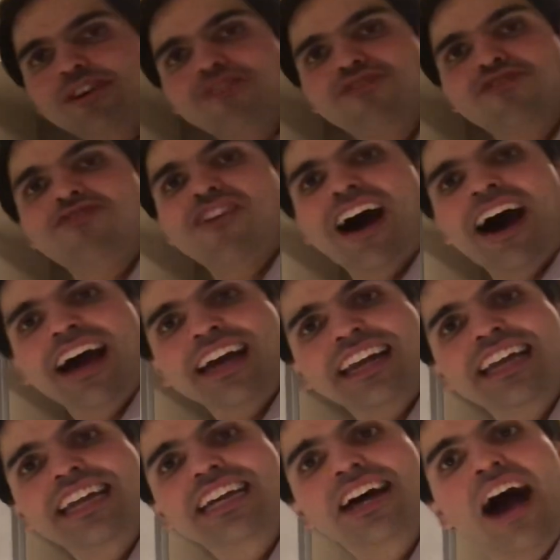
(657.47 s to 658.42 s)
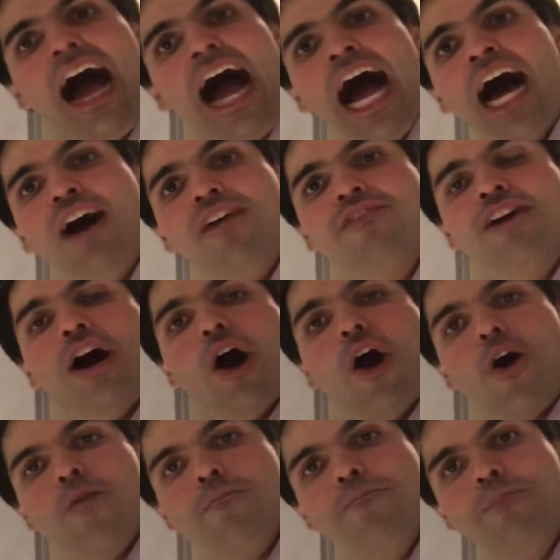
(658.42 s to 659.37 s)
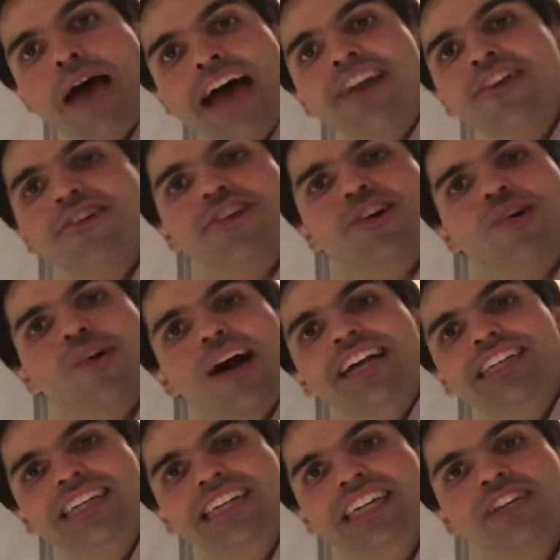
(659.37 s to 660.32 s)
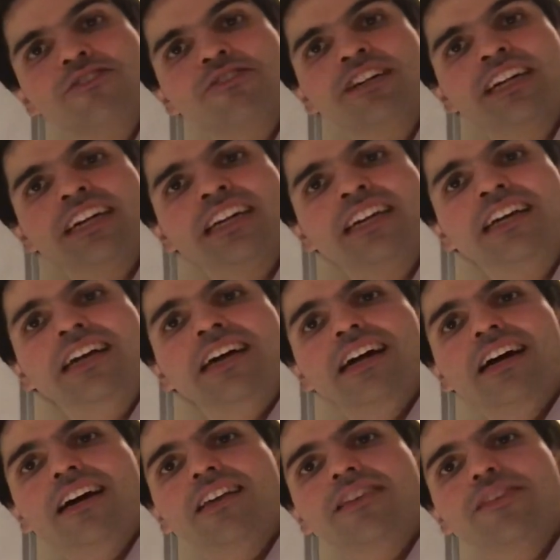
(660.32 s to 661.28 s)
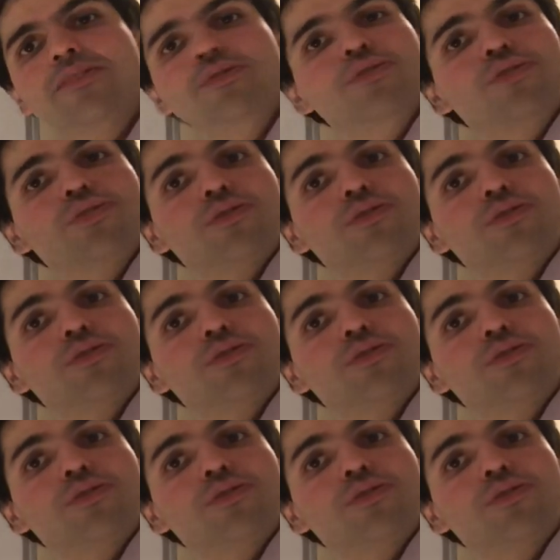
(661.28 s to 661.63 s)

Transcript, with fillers: finally have our better criterion uh, to